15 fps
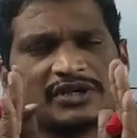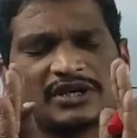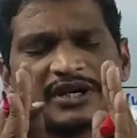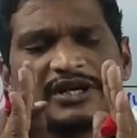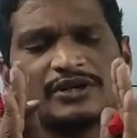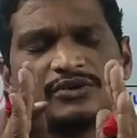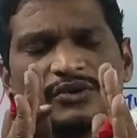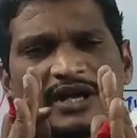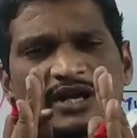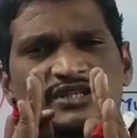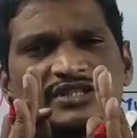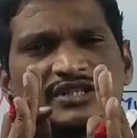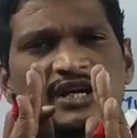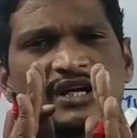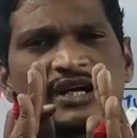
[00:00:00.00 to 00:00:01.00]

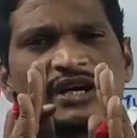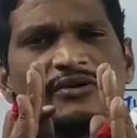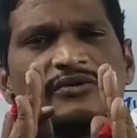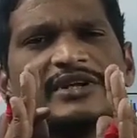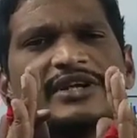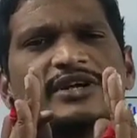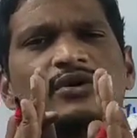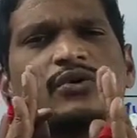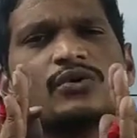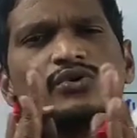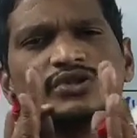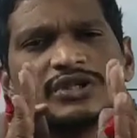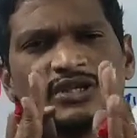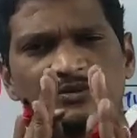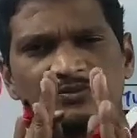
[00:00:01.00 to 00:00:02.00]
arrange the very
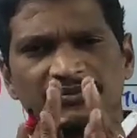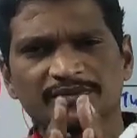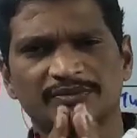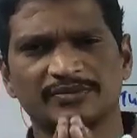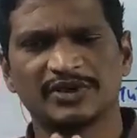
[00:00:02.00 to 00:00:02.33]
closely,